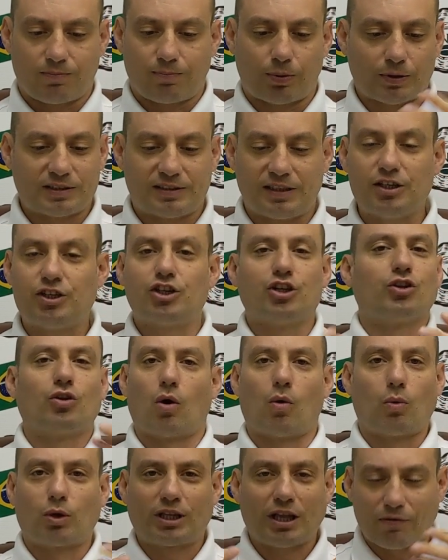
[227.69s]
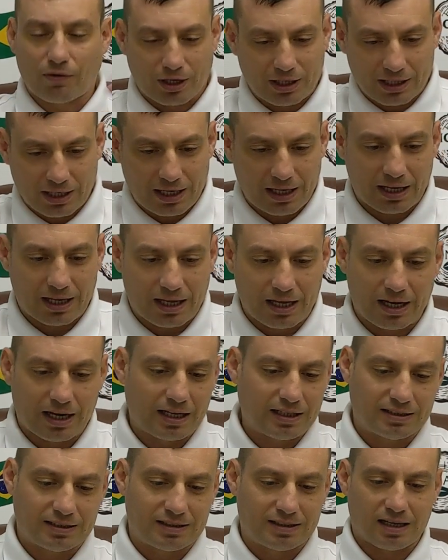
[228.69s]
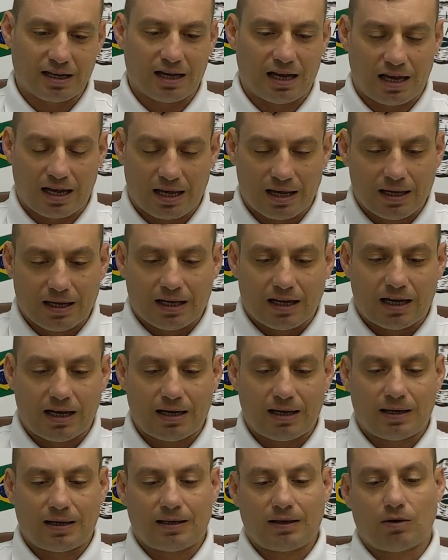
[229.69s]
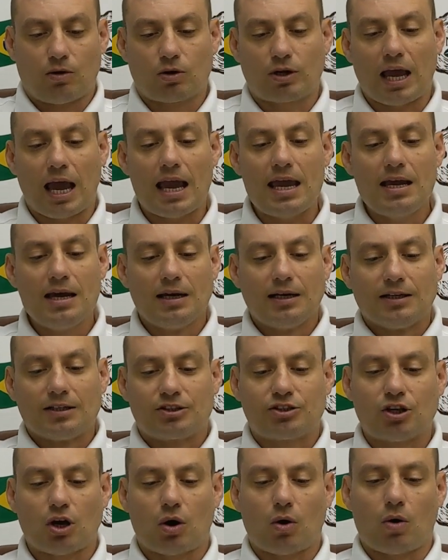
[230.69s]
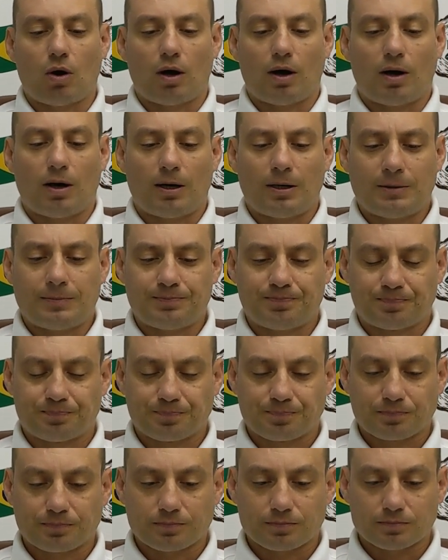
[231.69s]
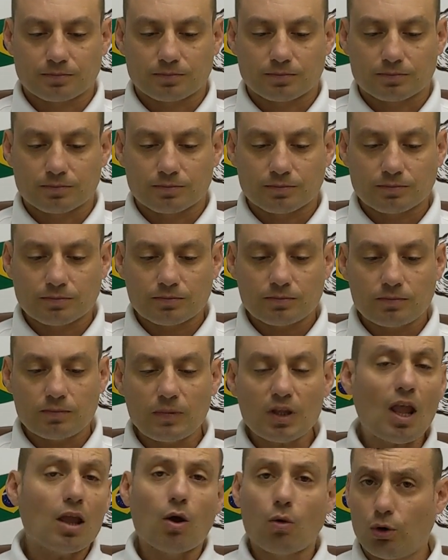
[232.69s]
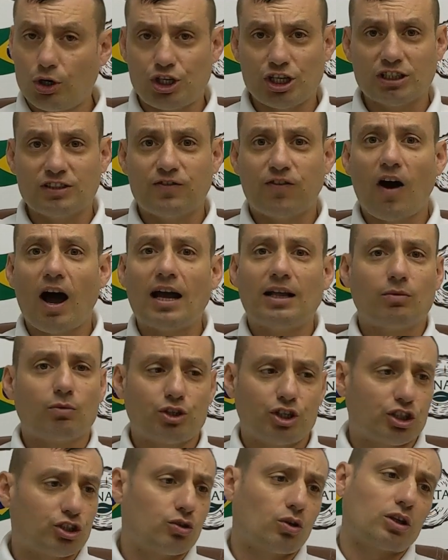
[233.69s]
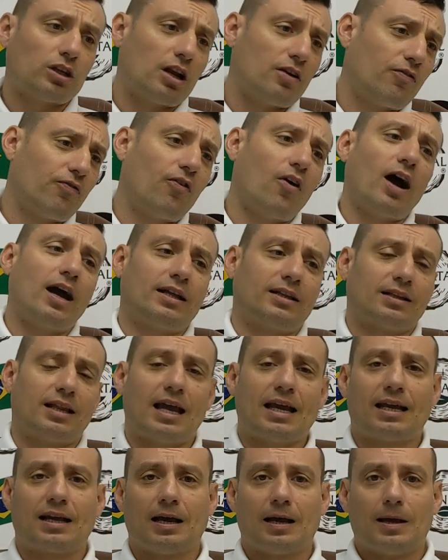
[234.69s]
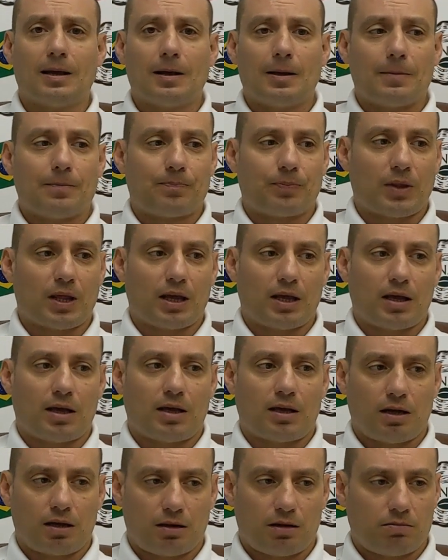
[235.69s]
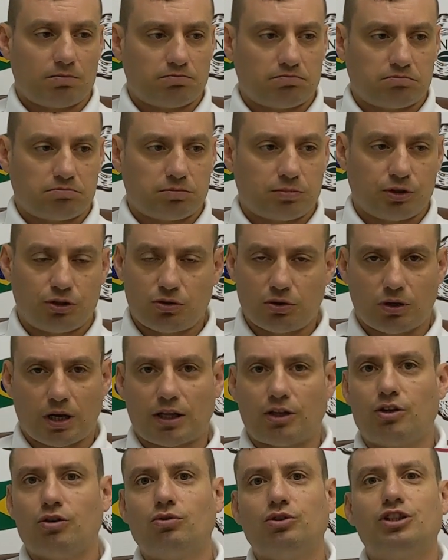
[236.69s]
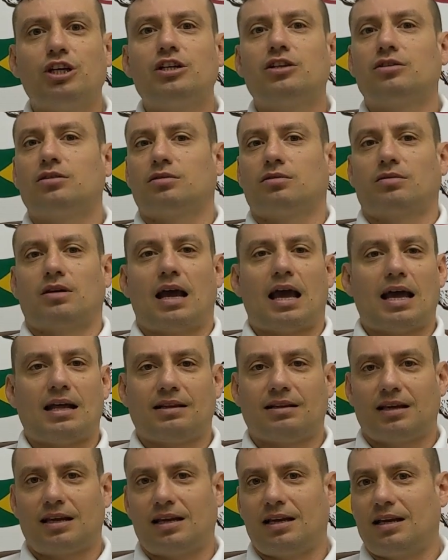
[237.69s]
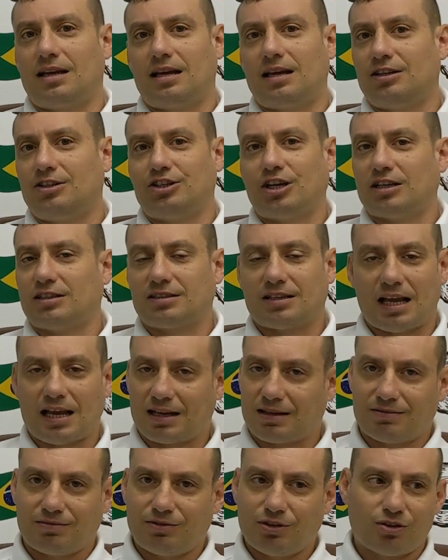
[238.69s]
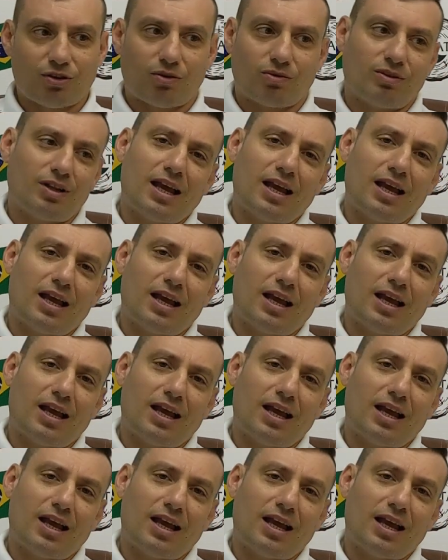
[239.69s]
position or whatever it, it is. Uh, uh, okay, so. Um, Which is fine, which is totally fine, like uh, you can use it and it, it just like, you know,